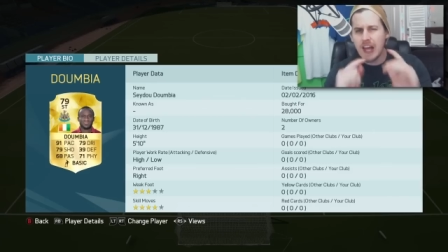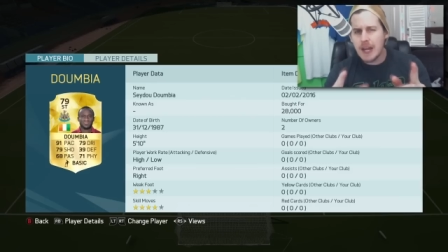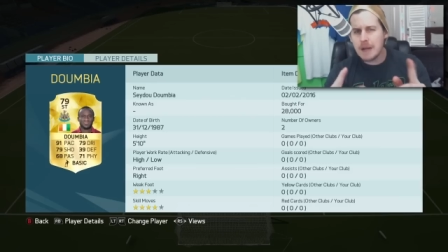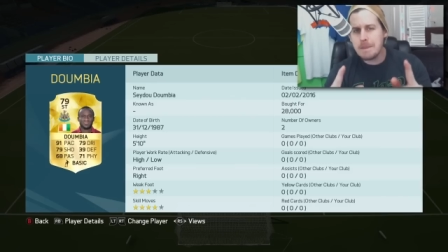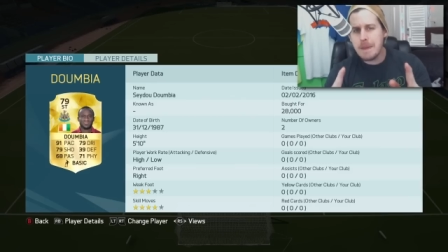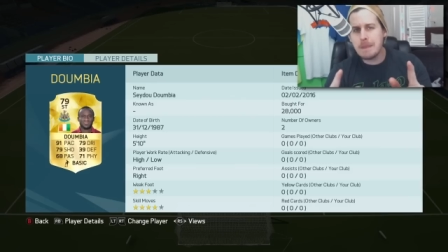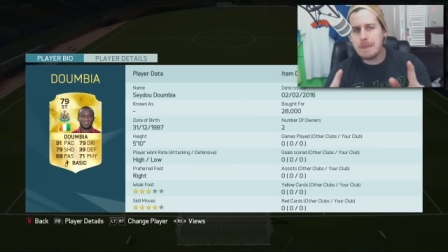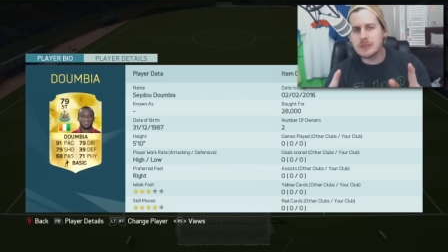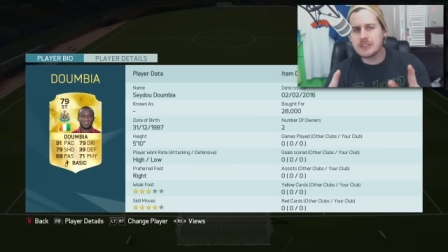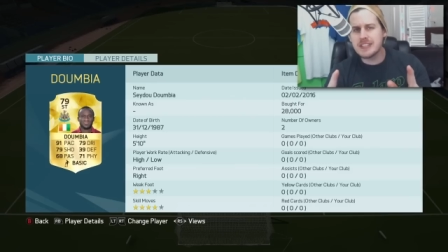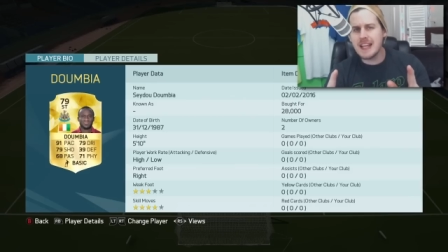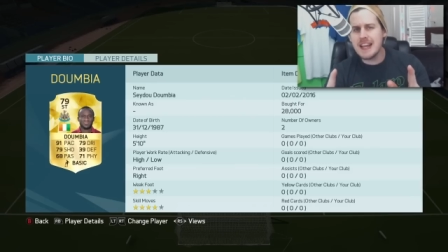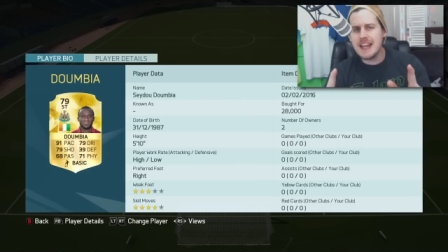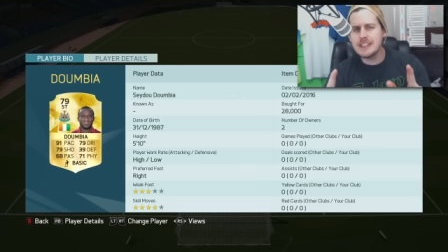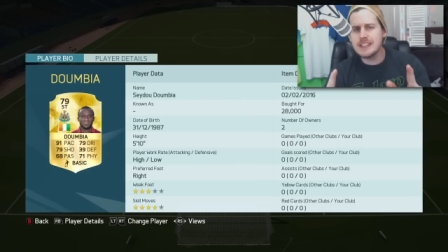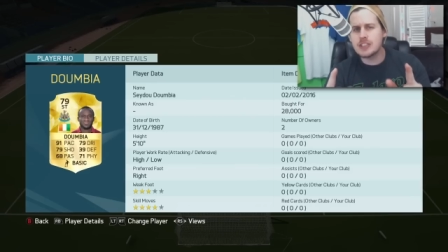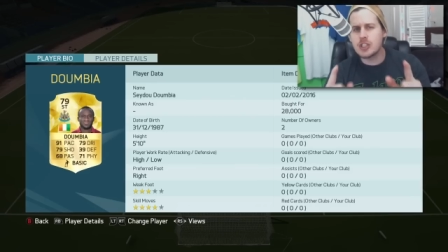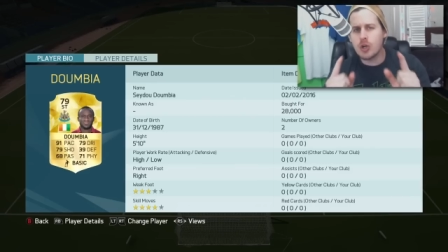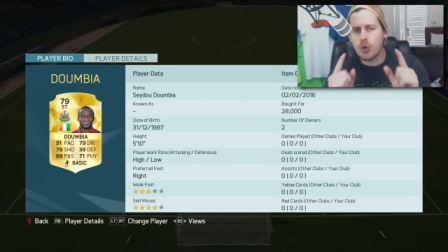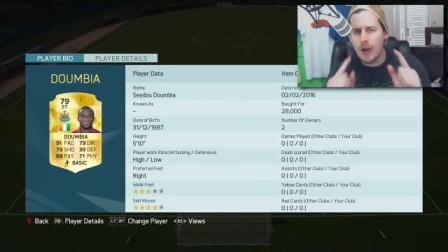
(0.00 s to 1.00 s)
A lot of people say
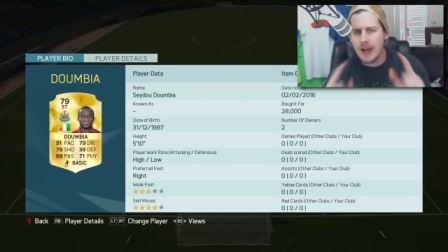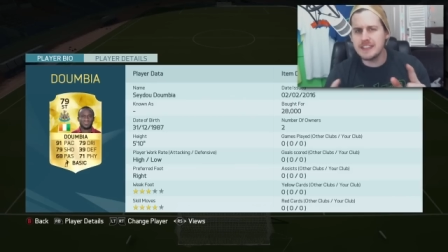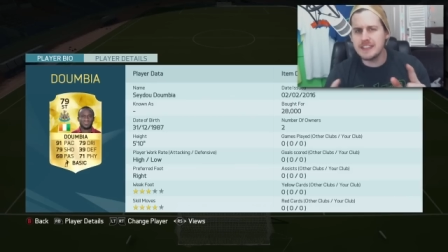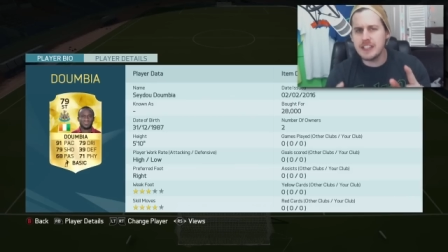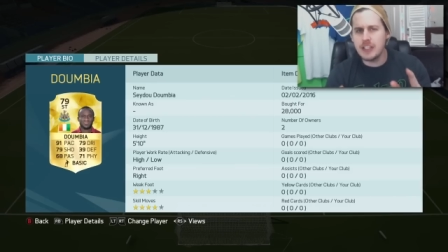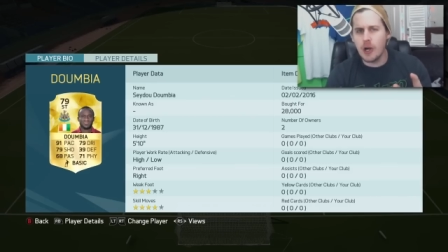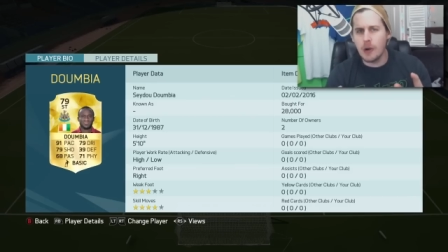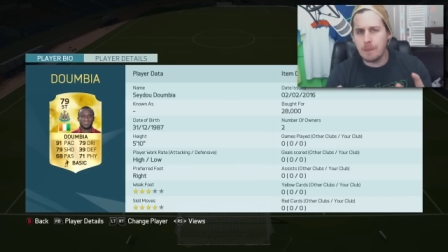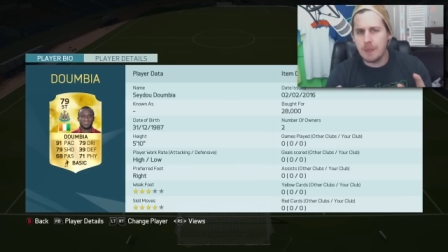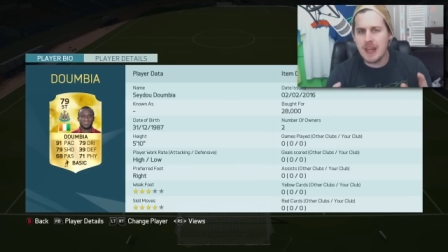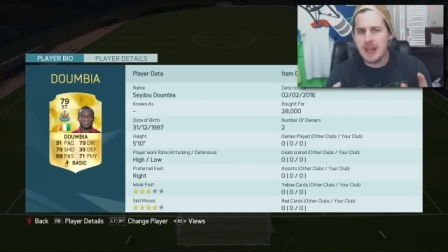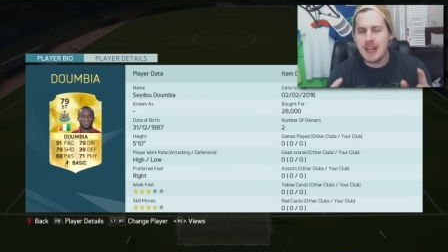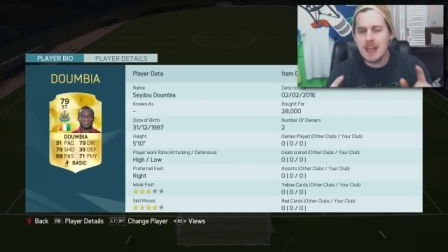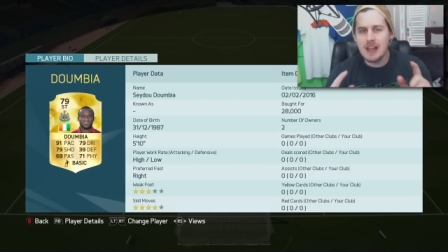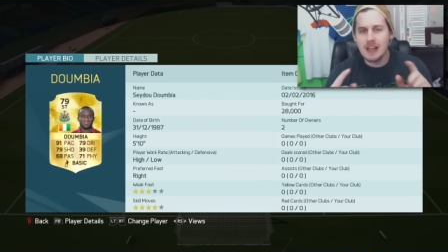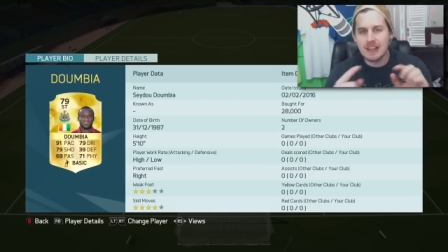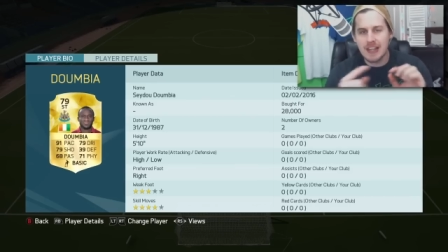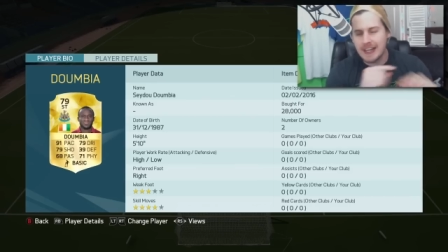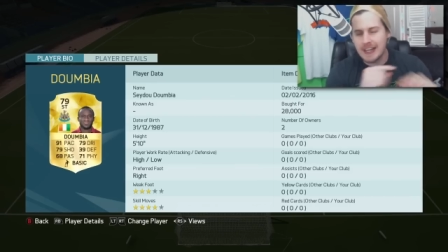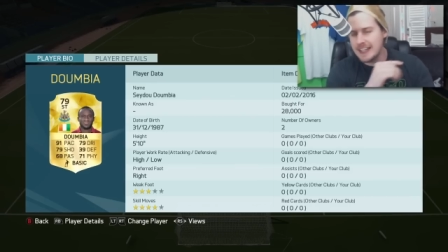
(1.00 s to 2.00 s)
he's crazy O P,
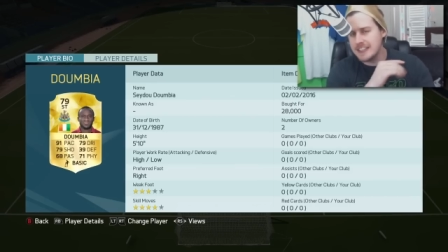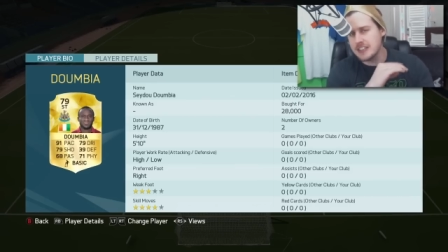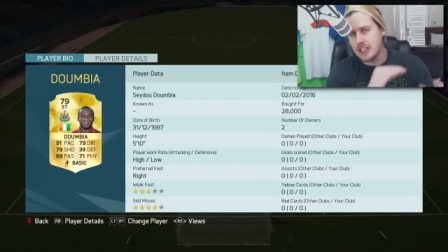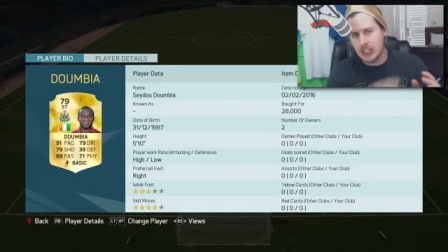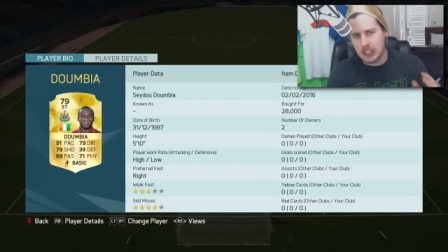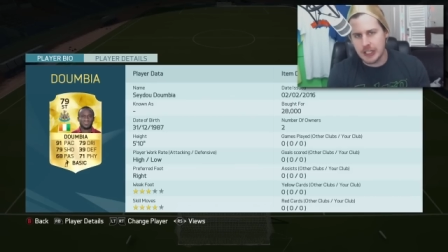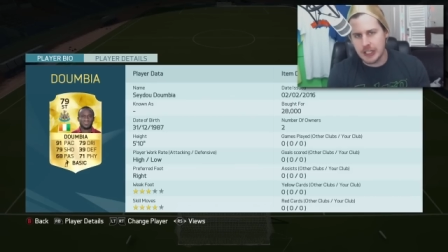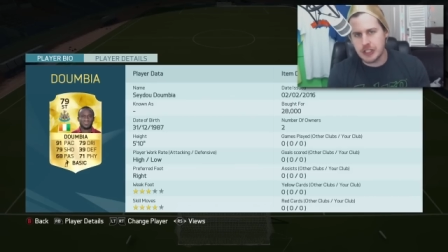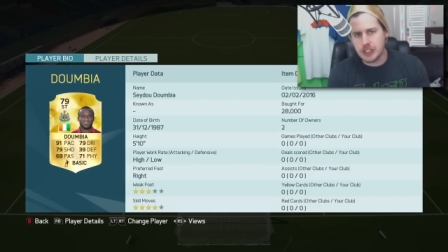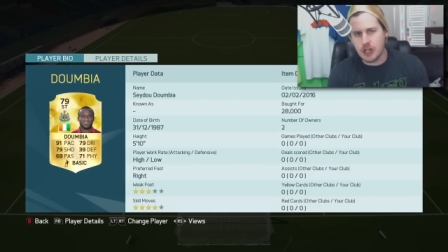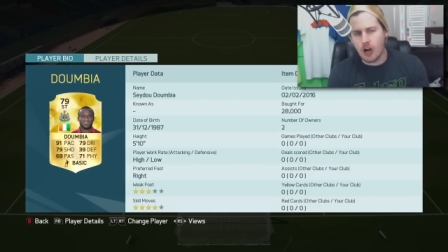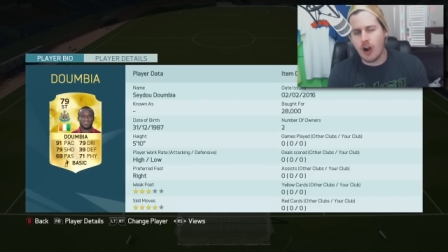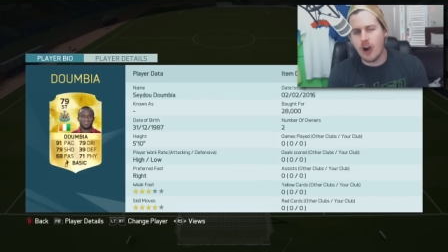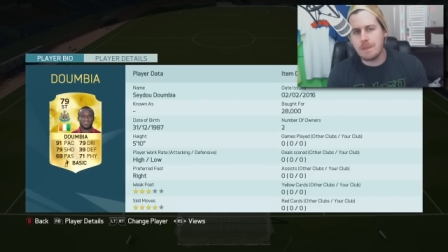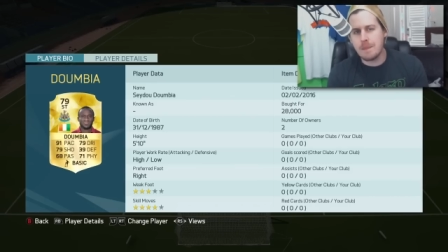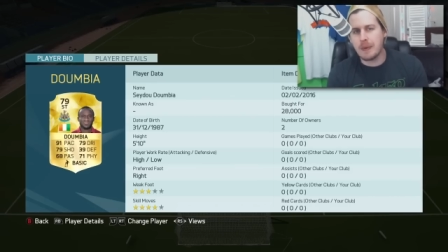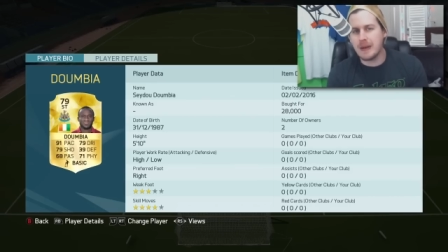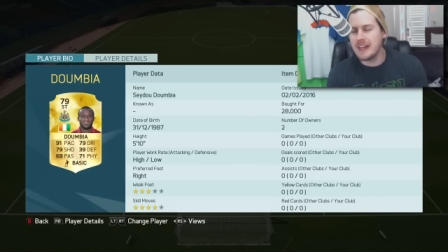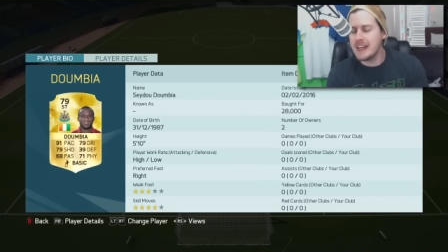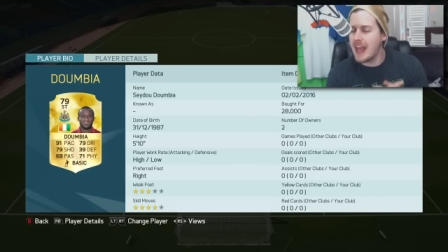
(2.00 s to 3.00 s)
like he's a glitch
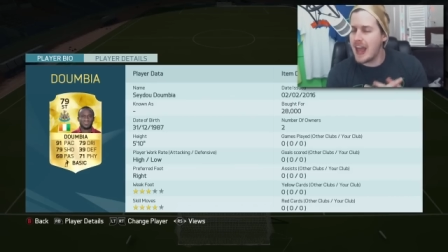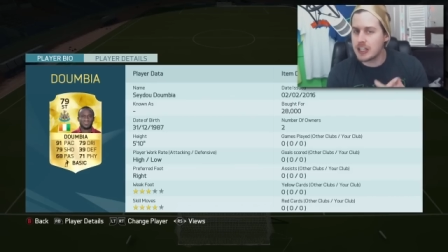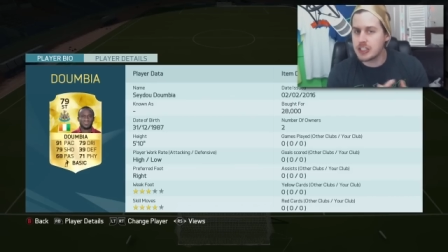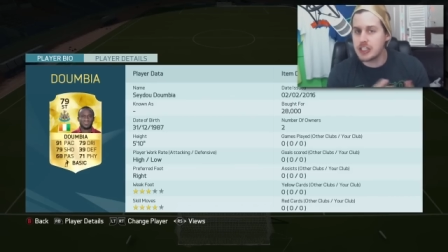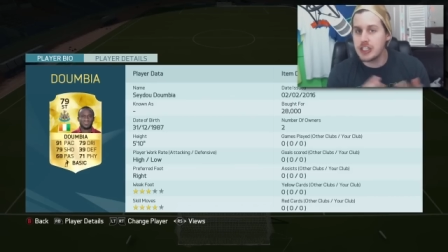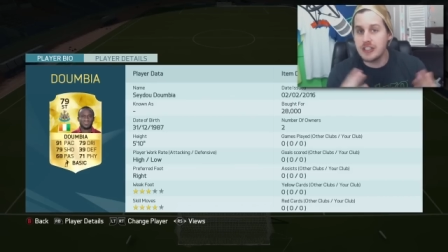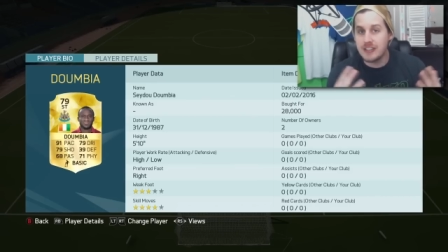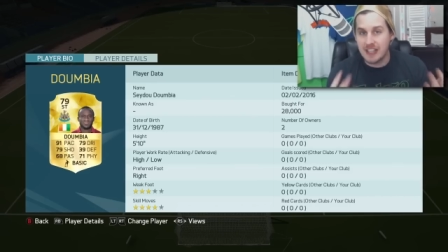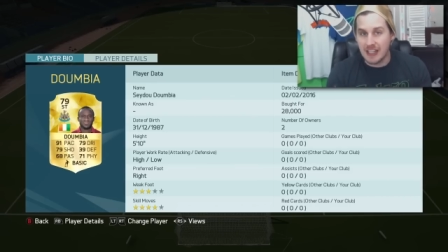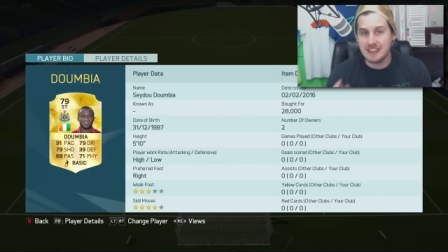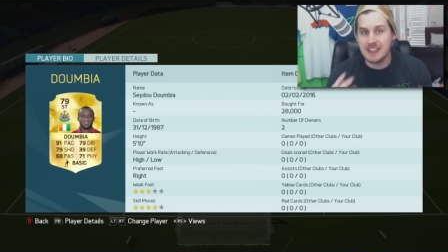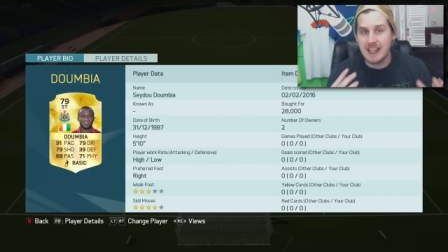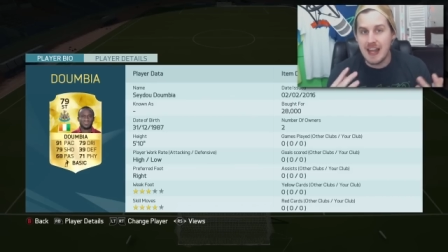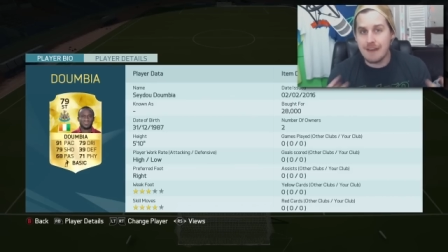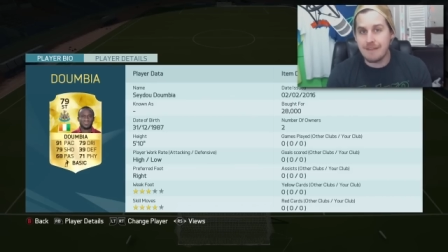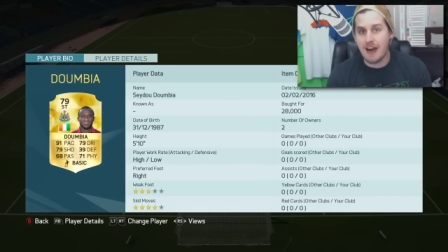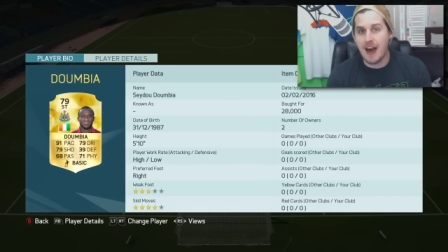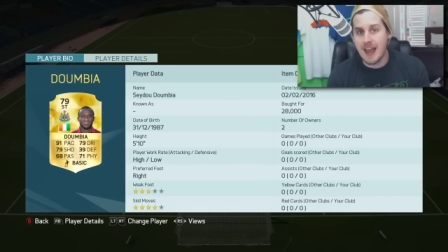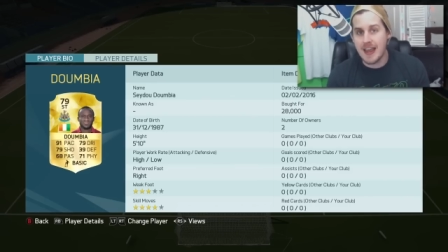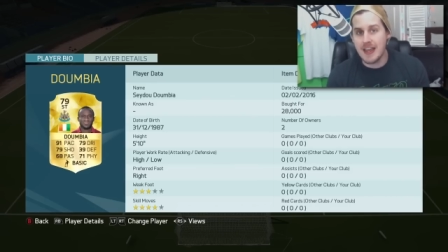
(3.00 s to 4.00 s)
card, but he actually doesn't
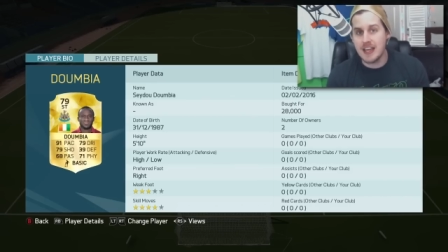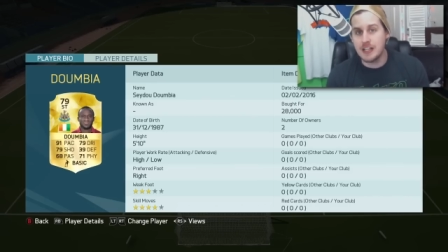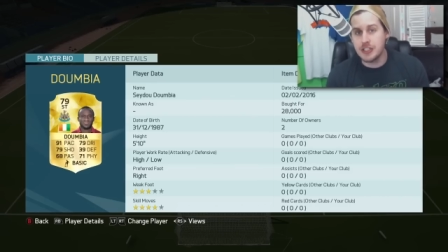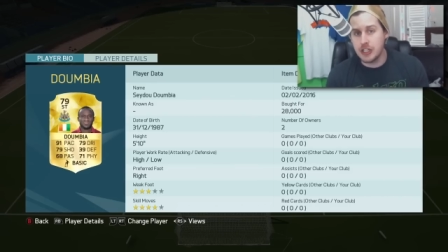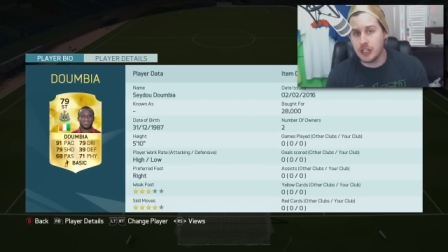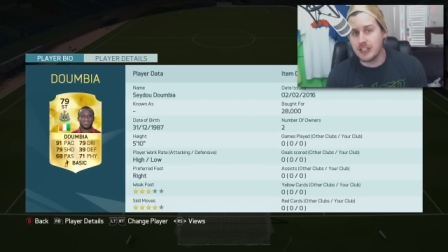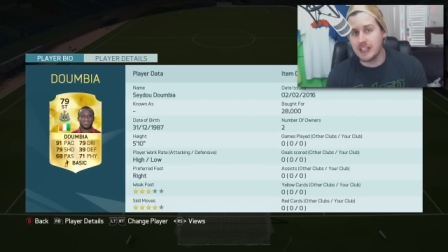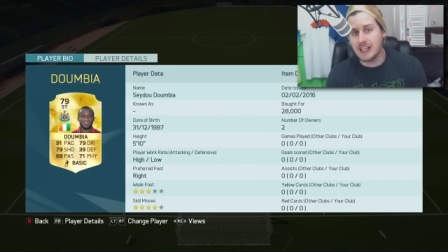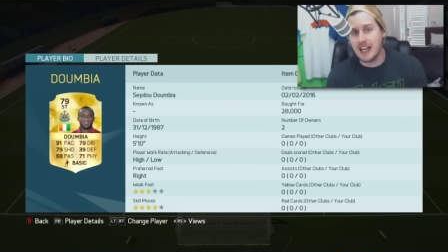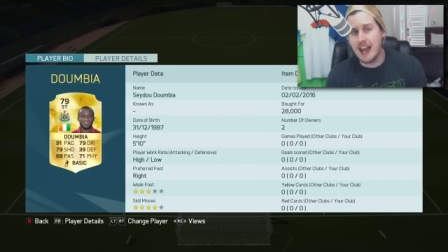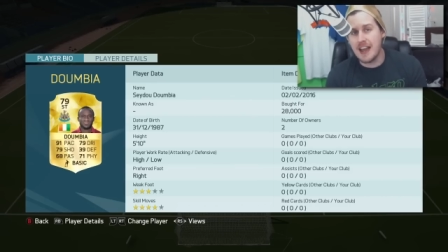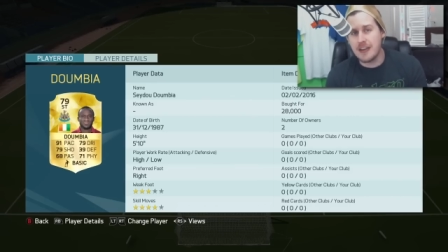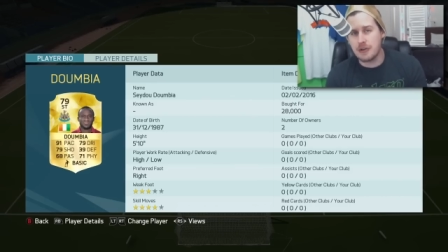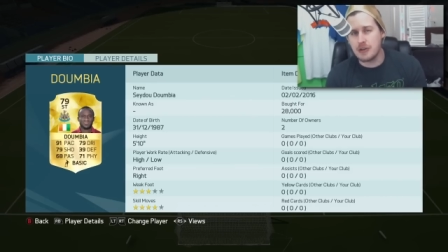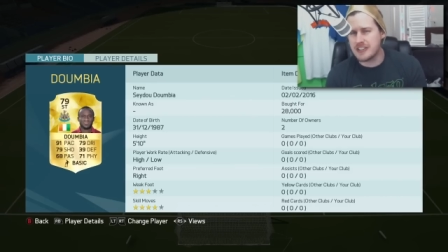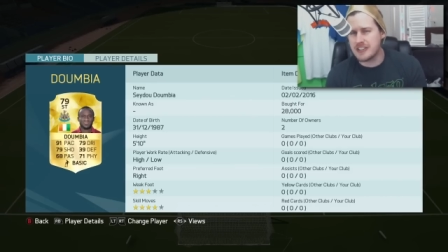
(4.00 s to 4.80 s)
have high agility either.